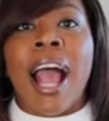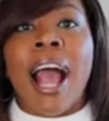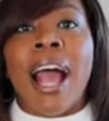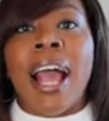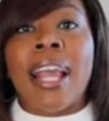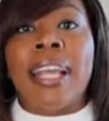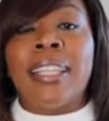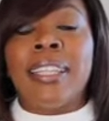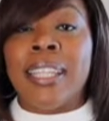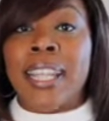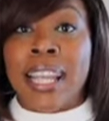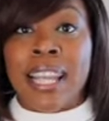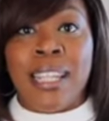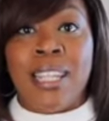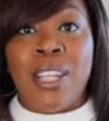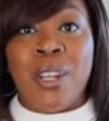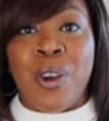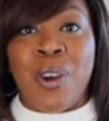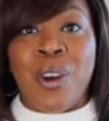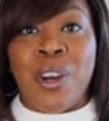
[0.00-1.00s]
I
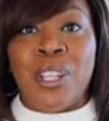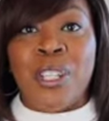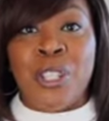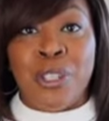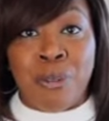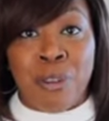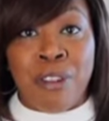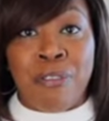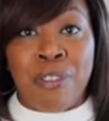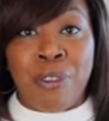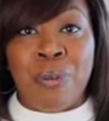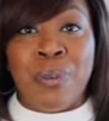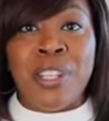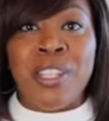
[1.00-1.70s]
landed on Truffle,